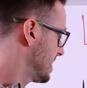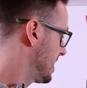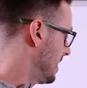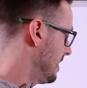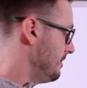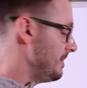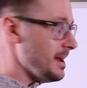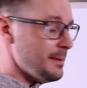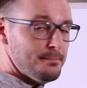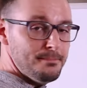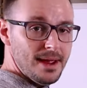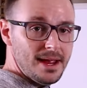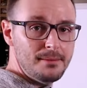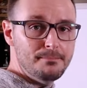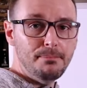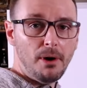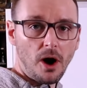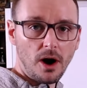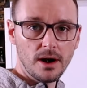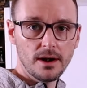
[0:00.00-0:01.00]
going to be a
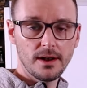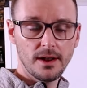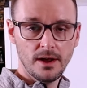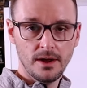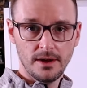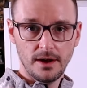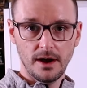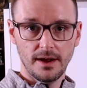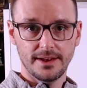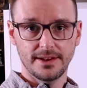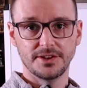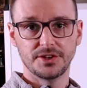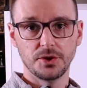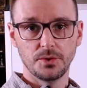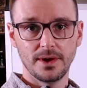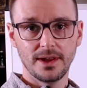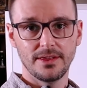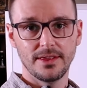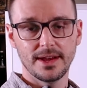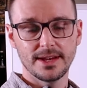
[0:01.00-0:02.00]
big part in
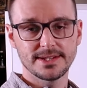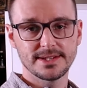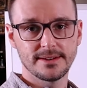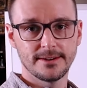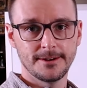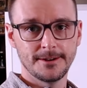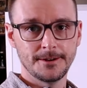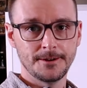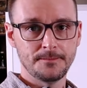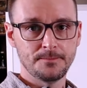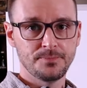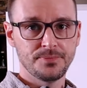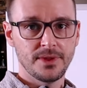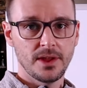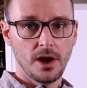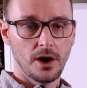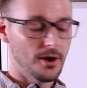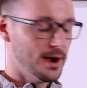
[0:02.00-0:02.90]
doing this, all